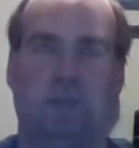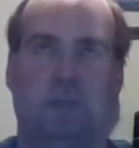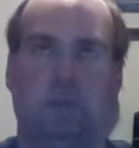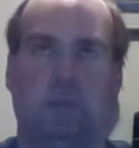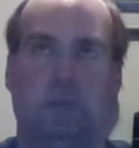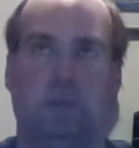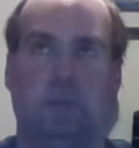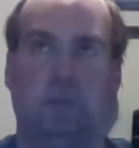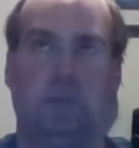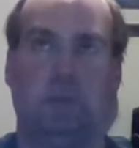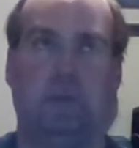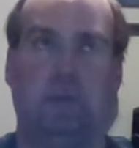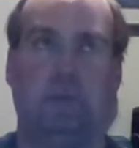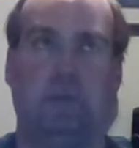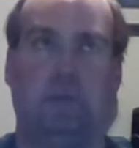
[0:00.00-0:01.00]
got to
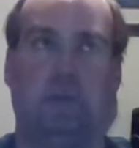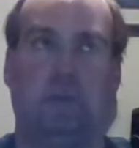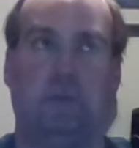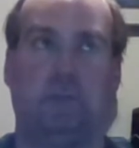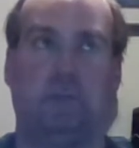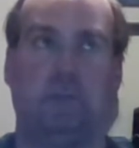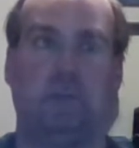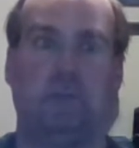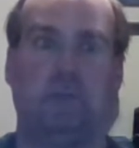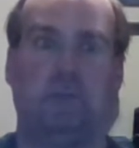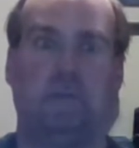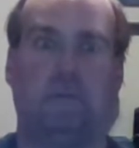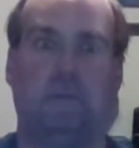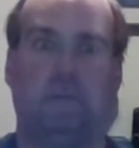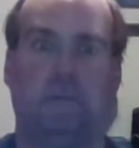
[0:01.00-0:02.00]
adjust the computer and the
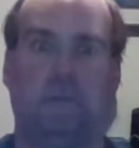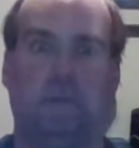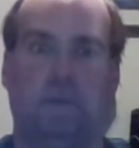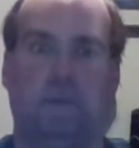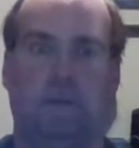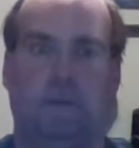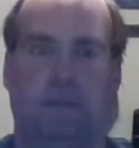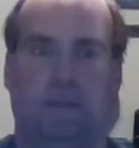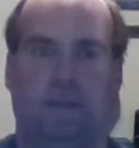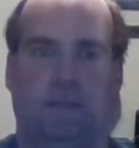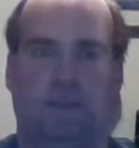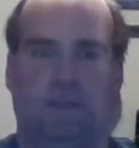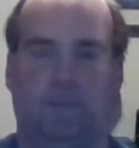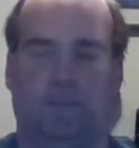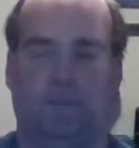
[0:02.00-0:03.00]
camera angle.
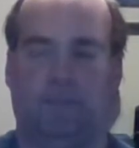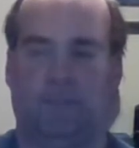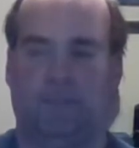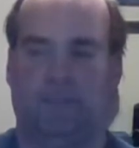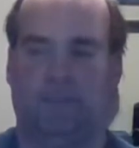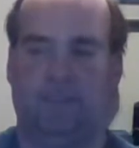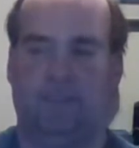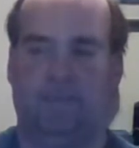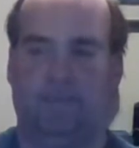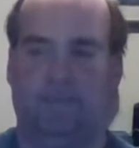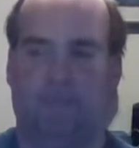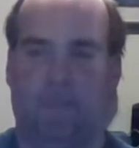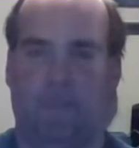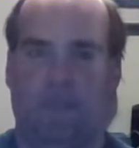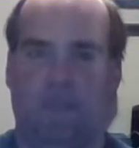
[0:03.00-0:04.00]
Well, this
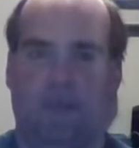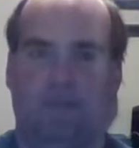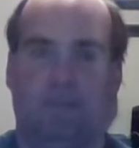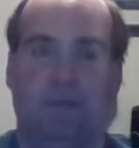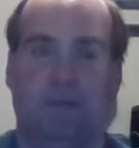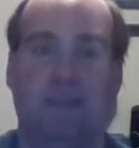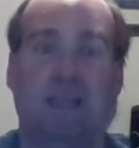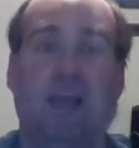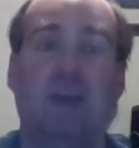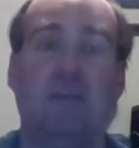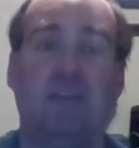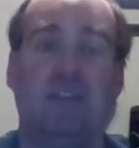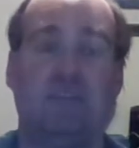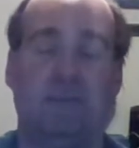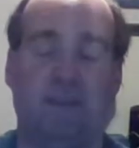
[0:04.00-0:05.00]
is pretty good. I don't have to sit
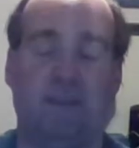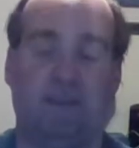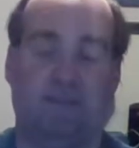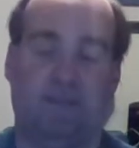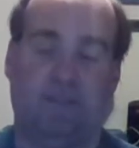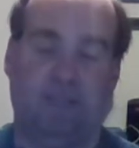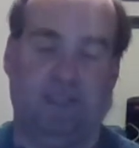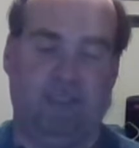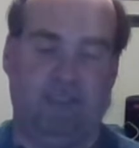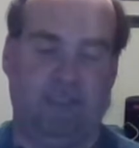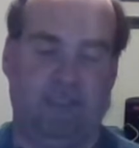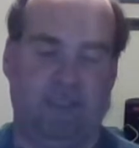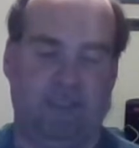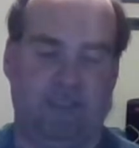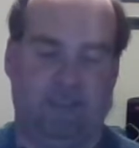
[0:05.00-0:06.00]
far back. I,
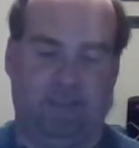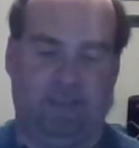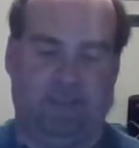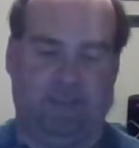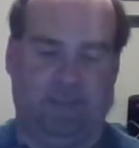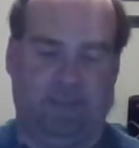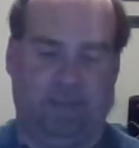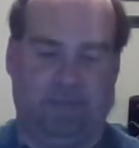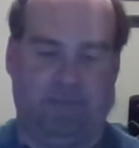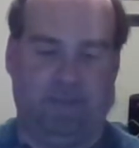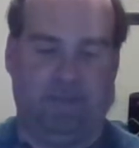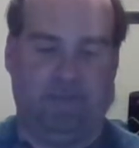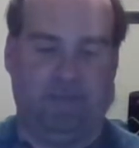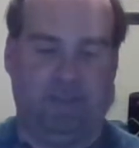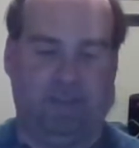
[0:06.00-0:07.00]
I don't have to sit
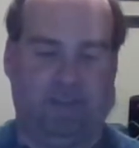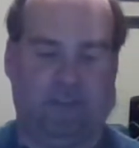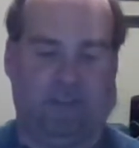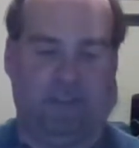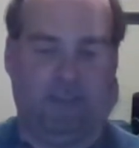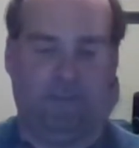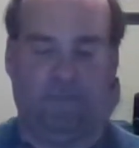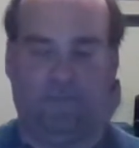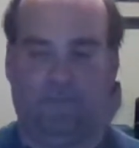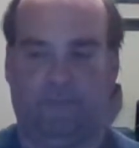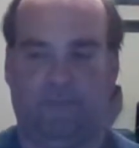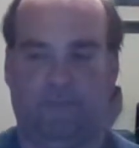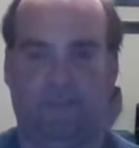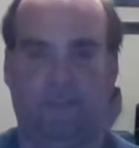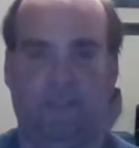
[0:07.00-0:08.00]
down,
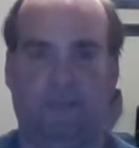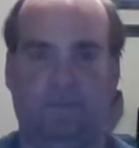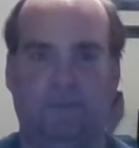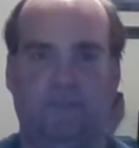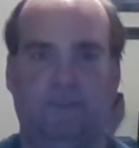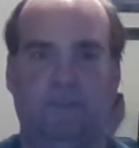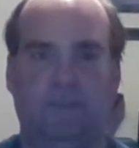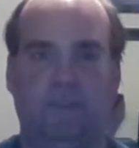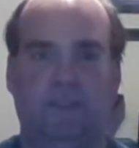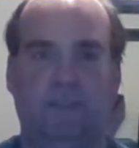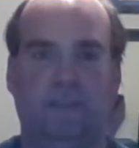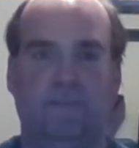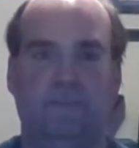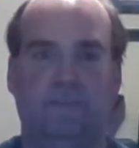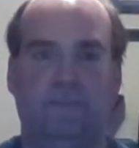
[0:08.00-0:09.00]
which is a nice thing.
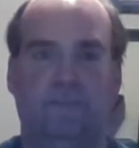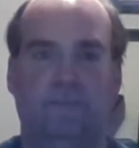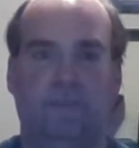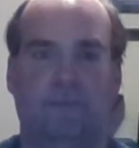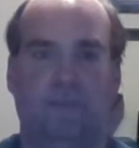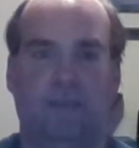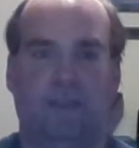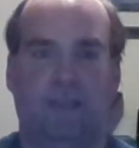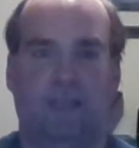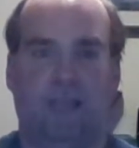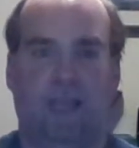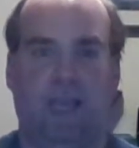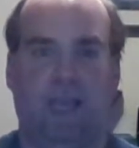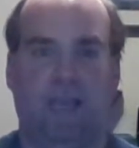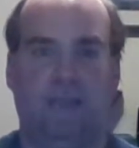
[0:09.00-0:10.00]

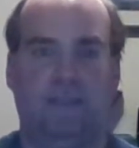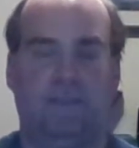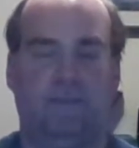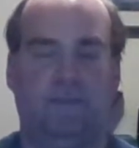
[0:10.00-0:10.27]
But